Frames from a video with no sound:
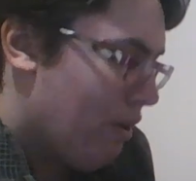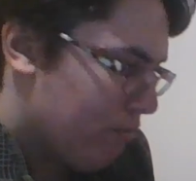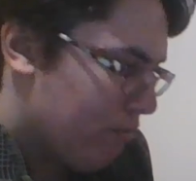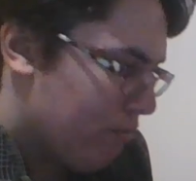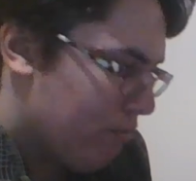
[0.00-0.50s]

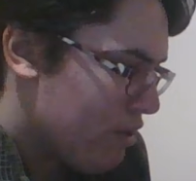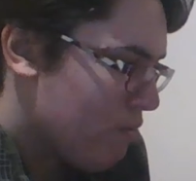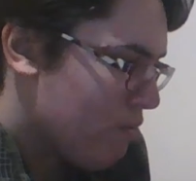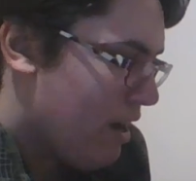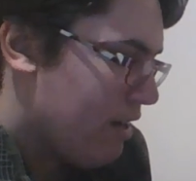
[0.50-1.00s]
"Right you
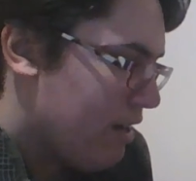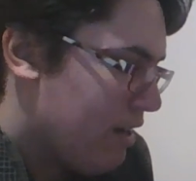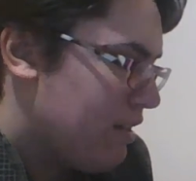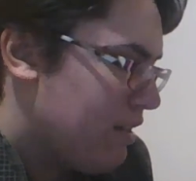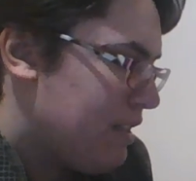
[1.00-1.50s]
are,"
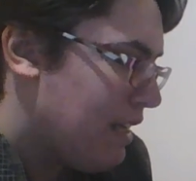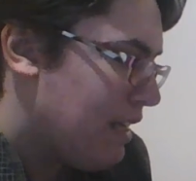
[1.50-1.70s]
said